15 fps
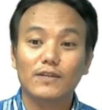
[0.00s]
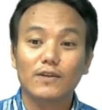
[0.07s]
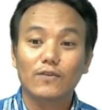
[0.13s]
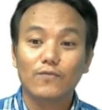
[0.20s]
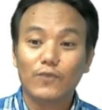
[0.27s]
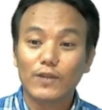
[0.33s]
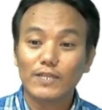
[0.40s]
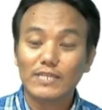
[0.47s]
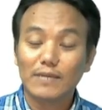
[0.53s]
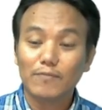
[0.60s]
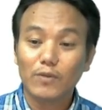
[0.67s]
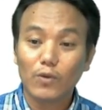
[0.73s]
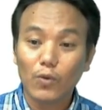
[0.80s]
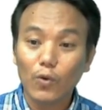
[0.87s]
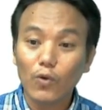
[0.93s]
For example,
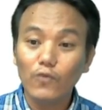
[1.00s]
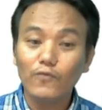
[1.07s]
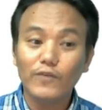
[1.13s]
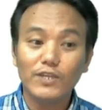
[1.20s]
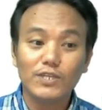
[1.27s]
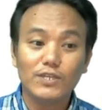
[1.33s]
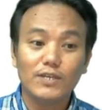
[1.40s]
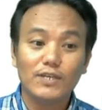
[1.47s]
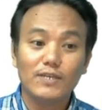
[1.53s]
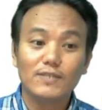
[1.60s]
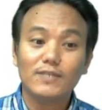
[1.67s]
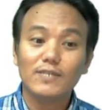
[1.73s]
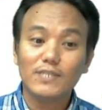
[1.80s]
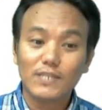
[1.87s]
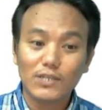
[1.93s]
goldfish is a
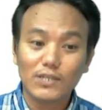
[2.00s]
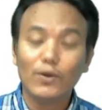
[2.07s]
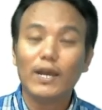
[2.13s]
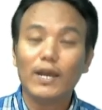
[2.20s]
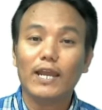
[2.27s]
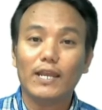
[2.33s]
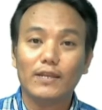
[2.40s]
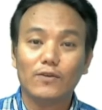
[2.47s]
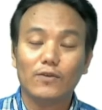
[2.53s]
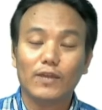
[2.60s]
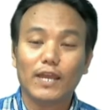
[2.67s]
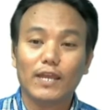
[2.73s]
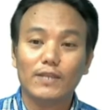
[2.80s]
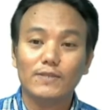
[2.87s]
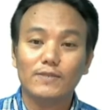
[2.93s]
Stenohaline
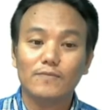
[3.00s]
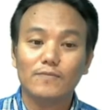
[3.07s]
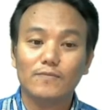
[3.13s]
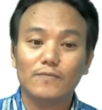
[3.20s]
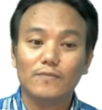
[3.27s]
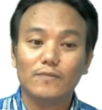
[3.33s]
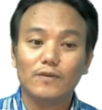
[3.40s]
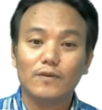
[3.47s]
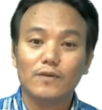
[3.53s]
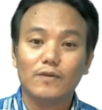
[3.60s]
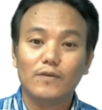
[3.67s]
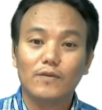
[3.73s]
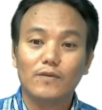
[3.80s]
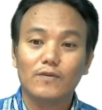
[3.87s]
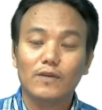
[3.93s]
organism,
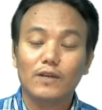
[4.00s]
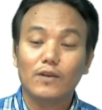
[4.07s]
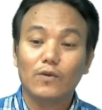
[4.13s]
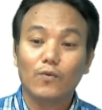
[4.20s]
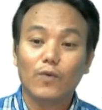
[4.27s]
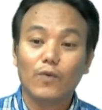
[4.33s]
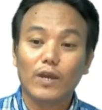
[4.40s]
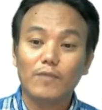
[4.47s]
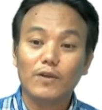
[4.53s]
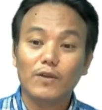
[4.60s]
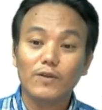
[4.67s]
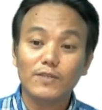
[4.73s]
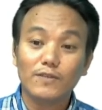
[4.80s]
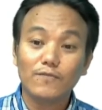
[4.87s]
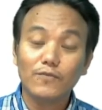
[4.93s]
right? Why? Because
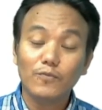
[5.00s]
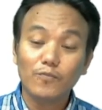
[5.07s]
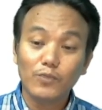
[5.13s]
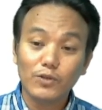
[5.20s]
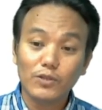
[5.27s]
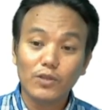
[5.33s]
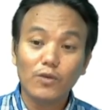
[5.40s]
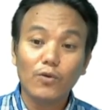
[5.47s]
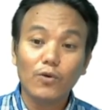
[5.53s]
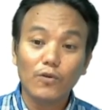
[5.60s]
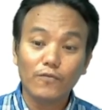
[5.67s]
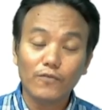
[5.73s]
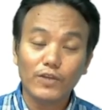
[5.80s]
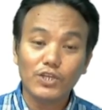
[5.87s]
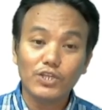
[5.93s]
if you put the
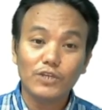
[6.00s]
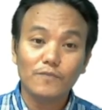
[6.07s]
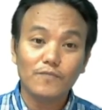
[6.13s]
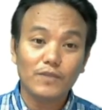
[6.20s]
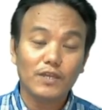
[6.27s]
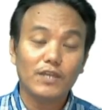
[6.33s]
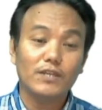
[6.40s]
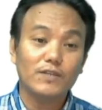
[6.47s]
goldfish in a